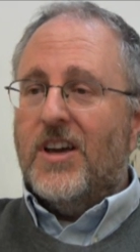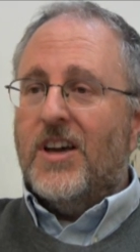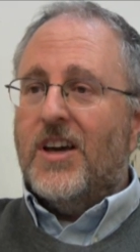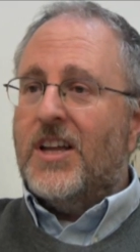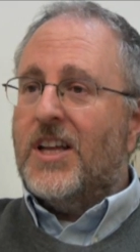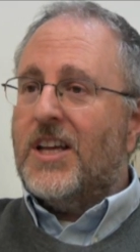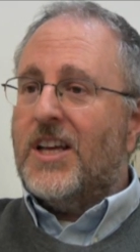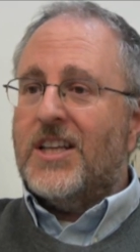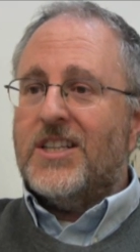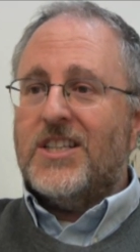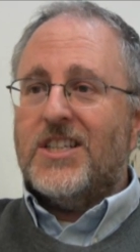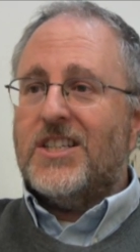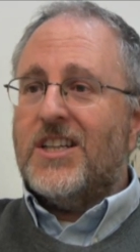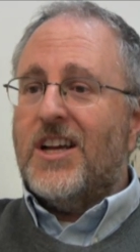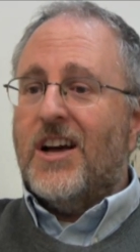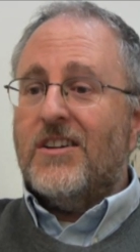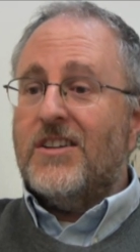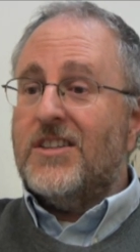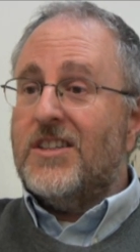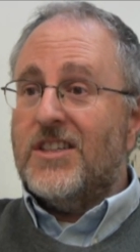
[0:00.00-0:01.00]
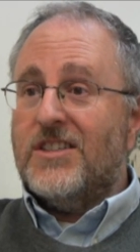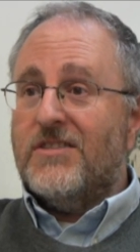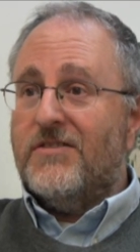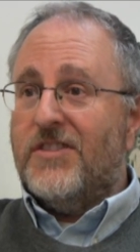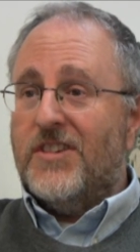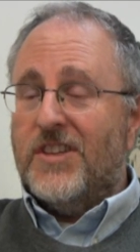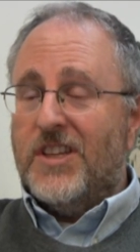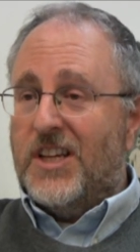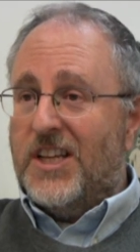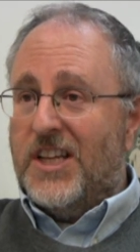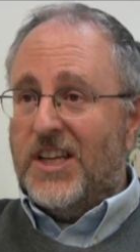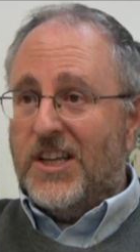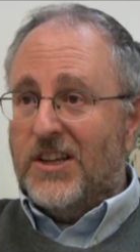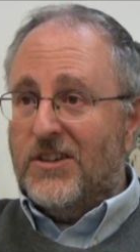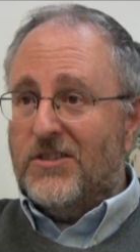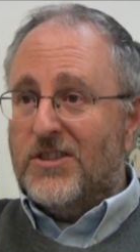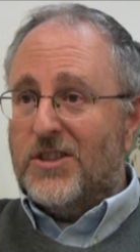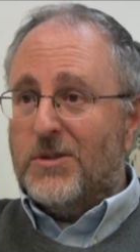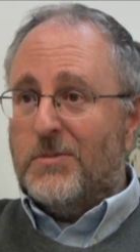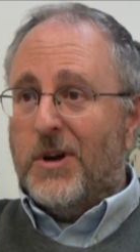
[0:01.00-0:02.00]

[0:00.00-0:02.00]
And again, Stalin doesn't feel any guilt